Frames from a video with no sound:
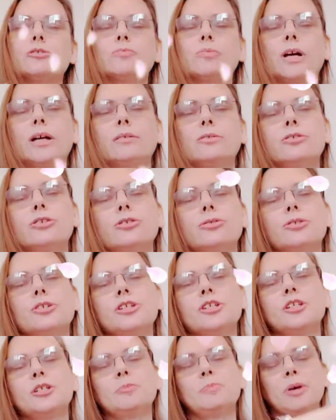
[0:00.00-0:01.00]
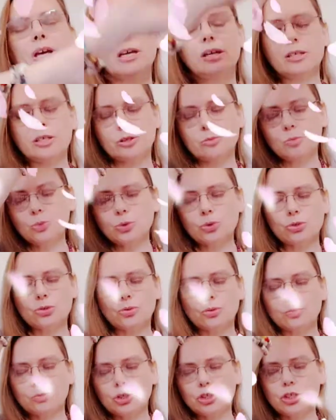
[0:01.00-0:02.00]
around your space.
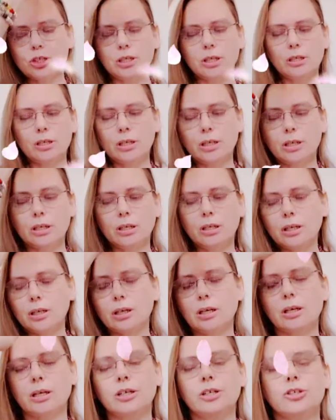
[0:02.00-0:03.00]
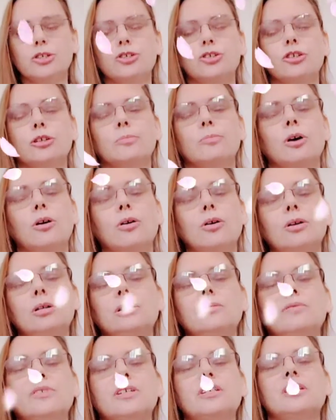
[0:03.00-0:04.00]
Mushum Shekarya Kayesham.
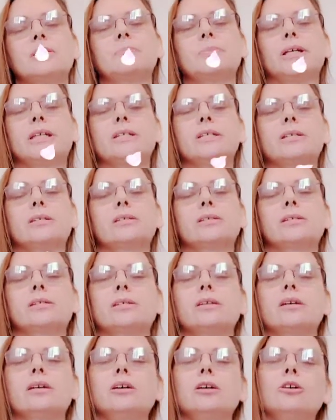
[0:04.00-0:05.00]
All of the spaces.